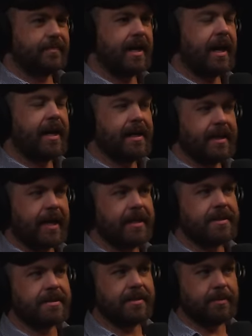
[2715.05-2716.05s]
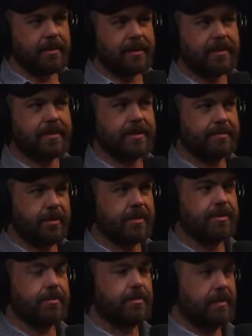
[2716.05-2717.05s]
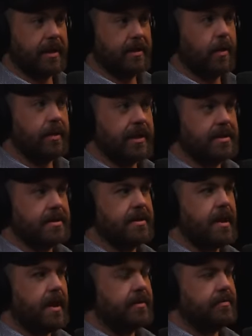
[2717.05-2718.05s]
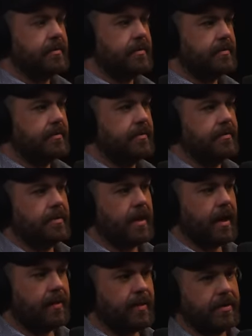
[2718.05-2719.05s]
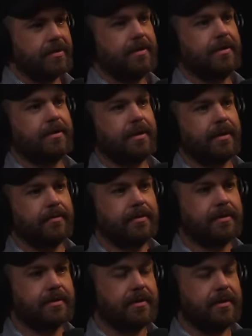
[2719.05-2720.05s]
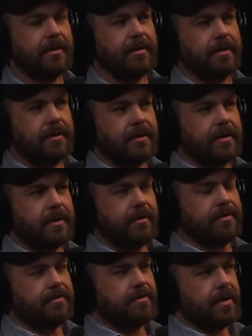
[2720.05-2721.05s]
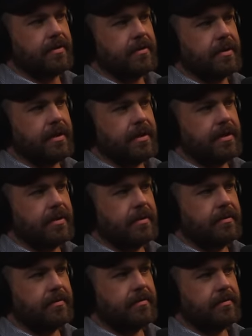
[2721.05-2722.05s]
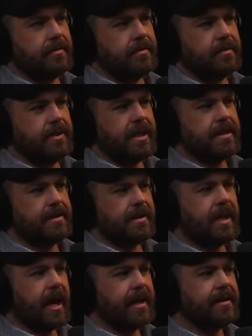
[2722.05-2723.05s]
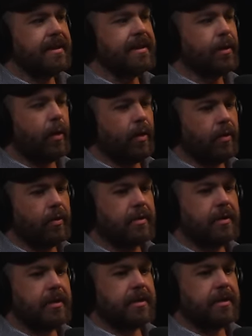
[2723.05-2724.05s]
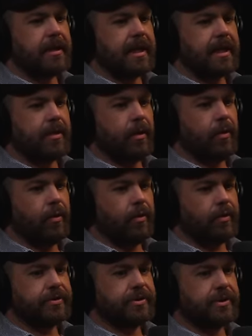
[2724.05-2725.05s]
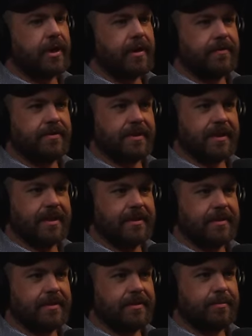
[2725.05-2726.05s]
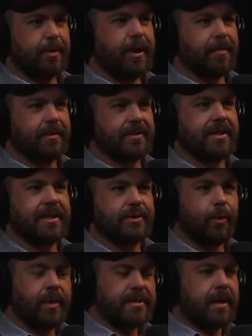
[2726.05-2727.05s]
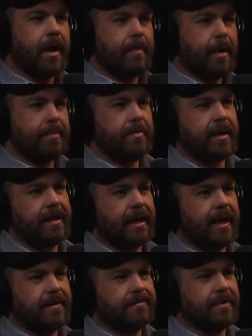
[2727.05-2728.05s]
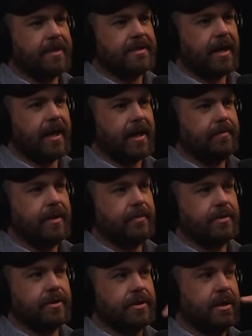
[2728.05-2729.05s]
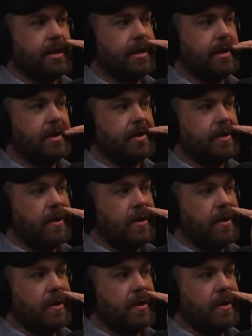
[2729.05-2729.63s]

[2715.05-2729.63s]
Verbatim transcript: Yeah, I had I had a similar experience with, like going into death with with ayahuasca, and that was that was very. Uh, it I think it all it all serves its purpose, and it's always come up in my life at a time that was just like